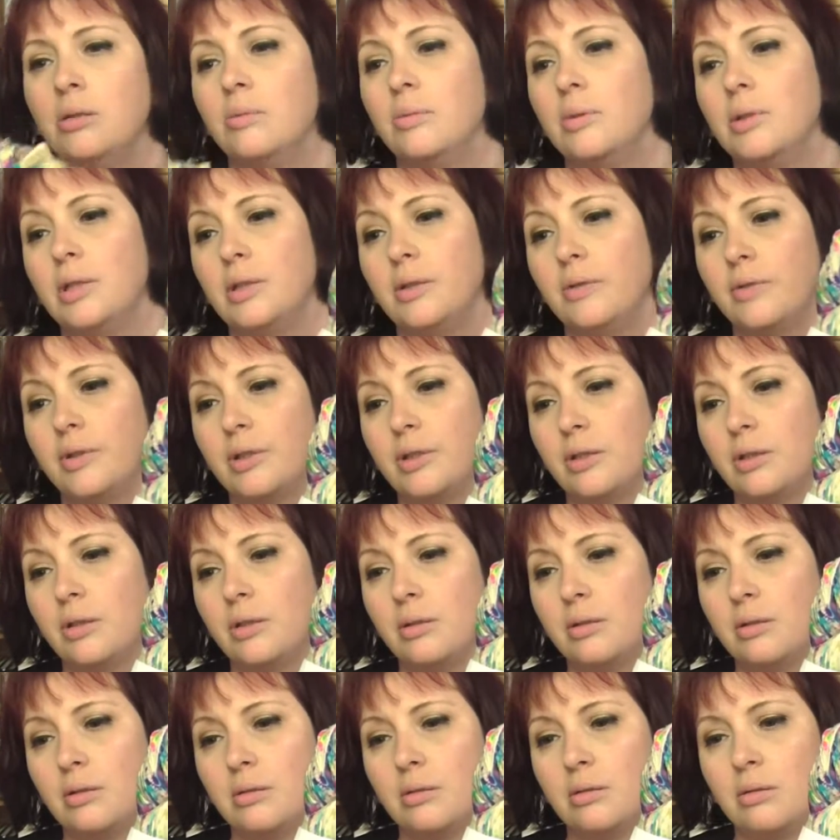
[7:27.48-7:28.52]
Let's see if it's,
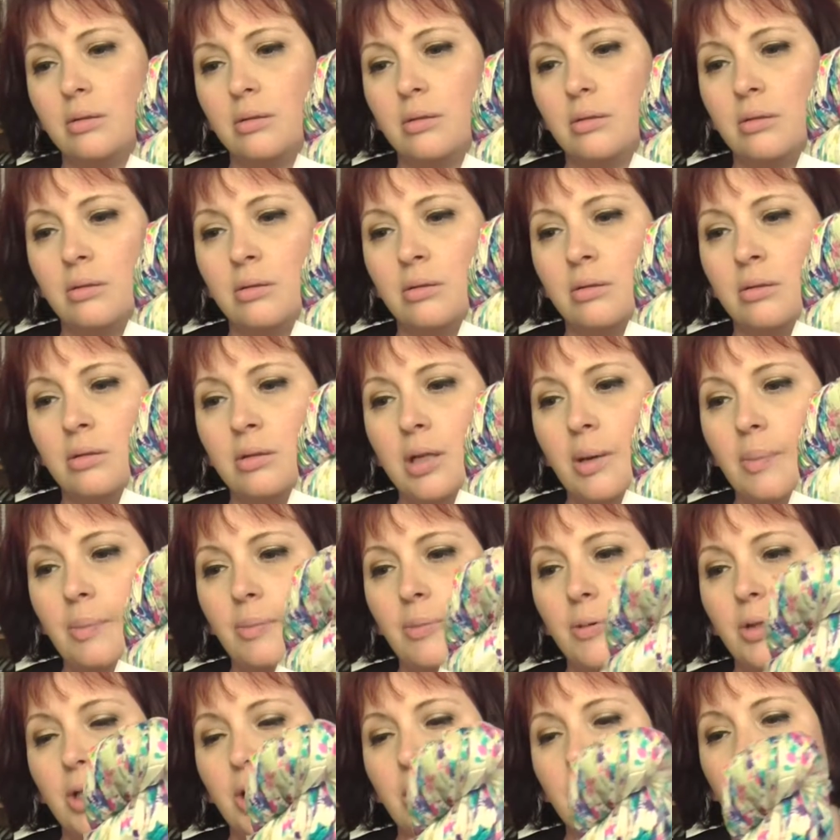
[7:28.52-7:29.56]
yep,
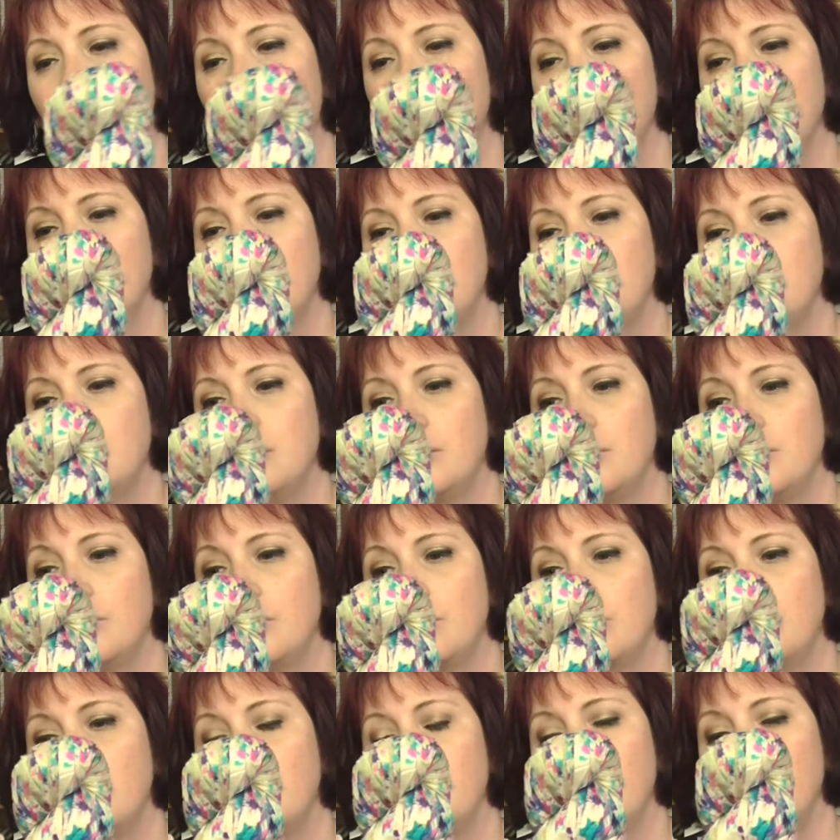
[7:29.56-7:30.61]
100%
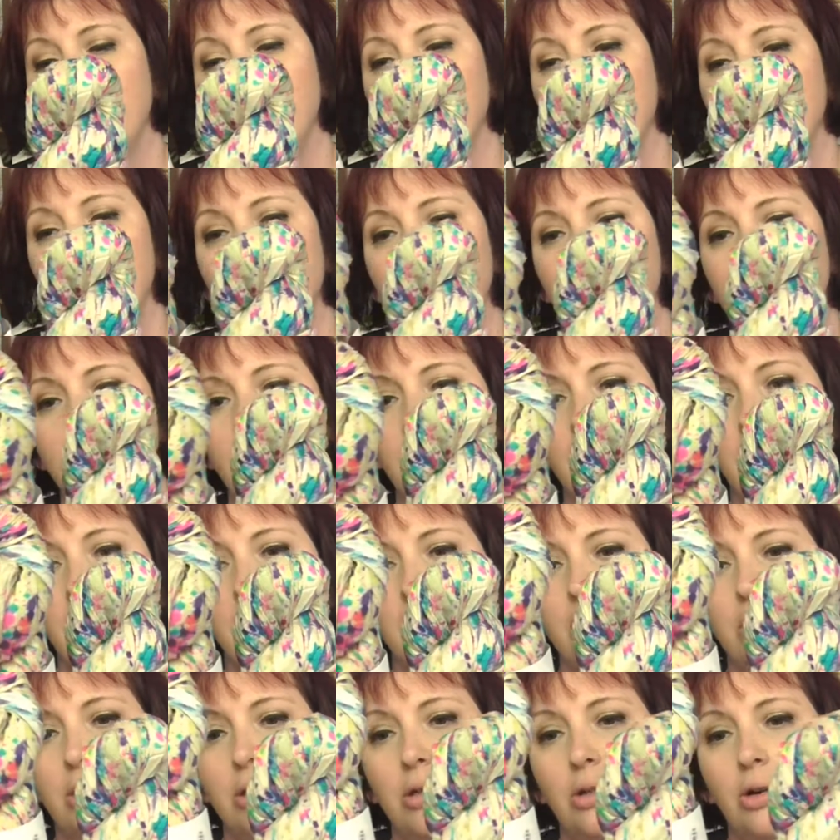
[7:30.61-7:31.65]
silk ribbon
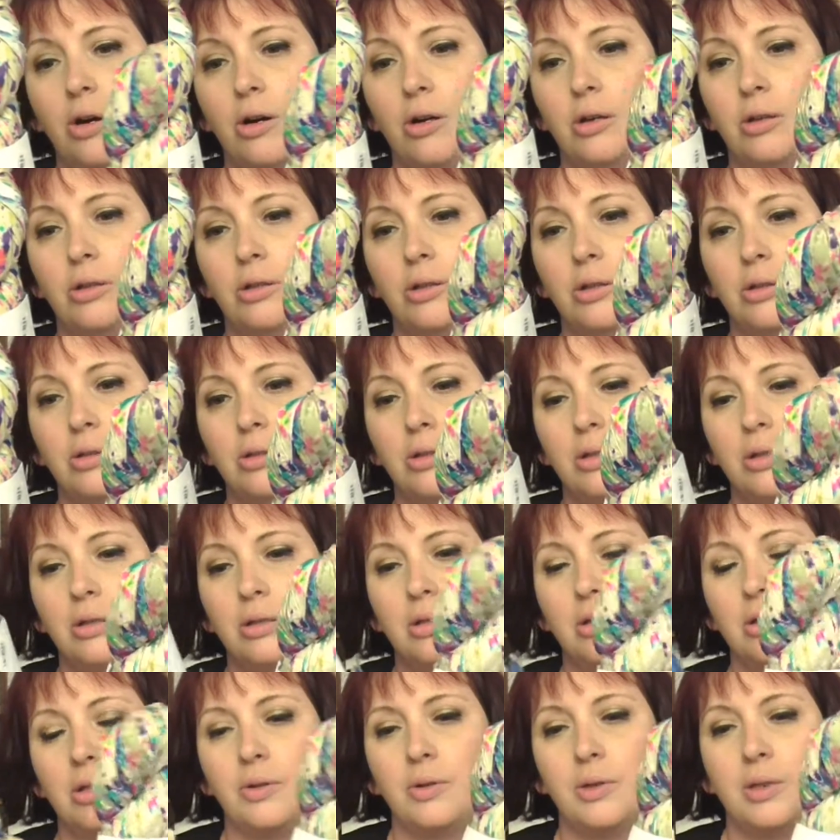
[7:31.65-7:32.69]
yarn.
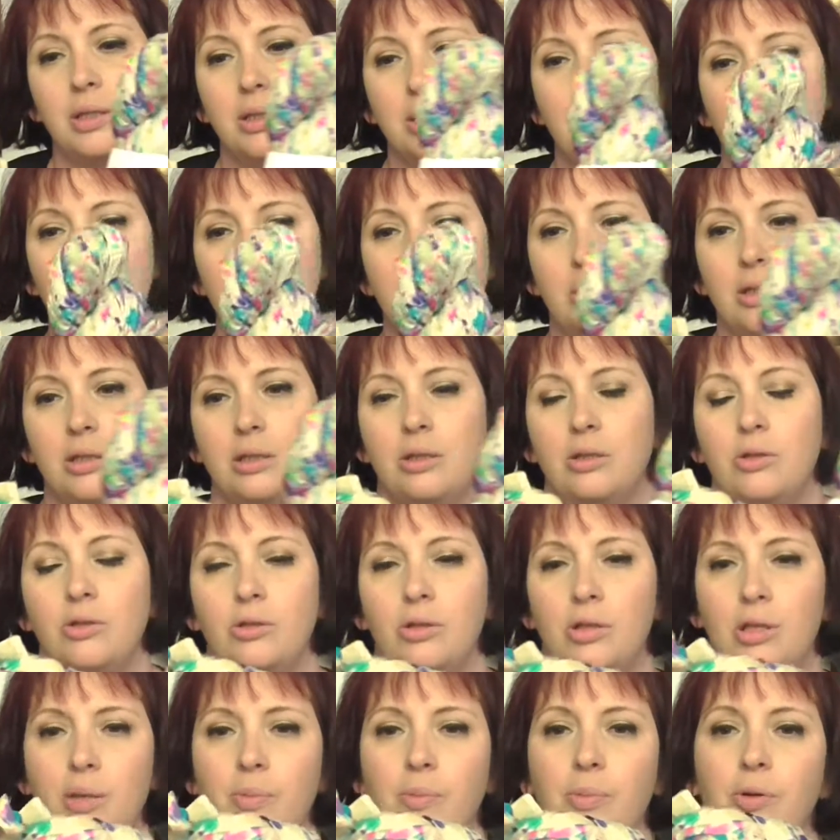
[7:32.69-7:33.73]
So it's not your
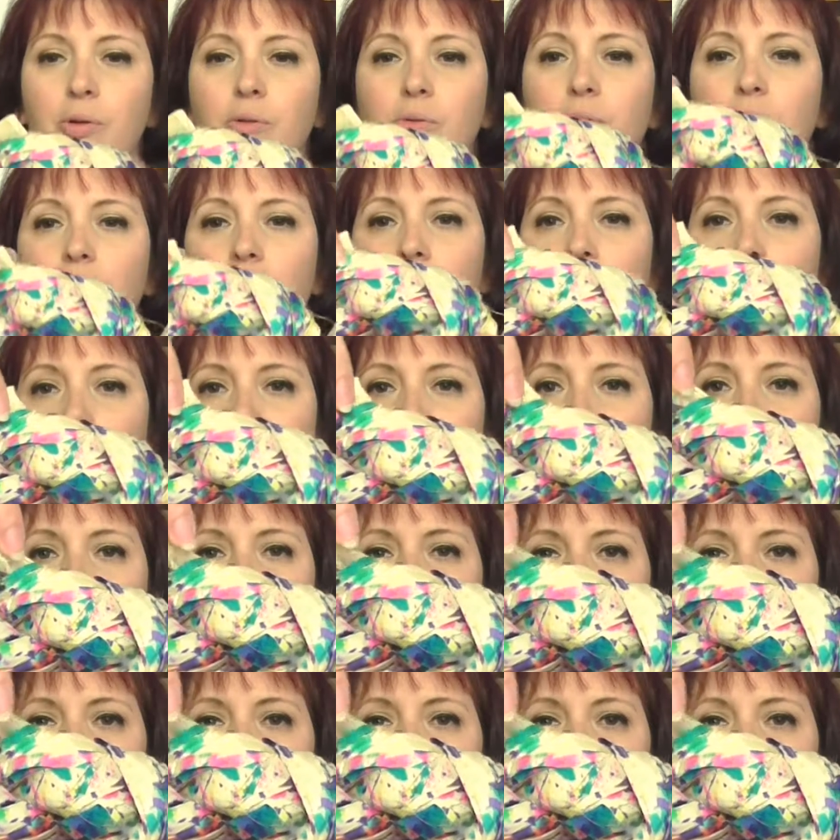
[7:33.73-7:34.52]
typical yarn.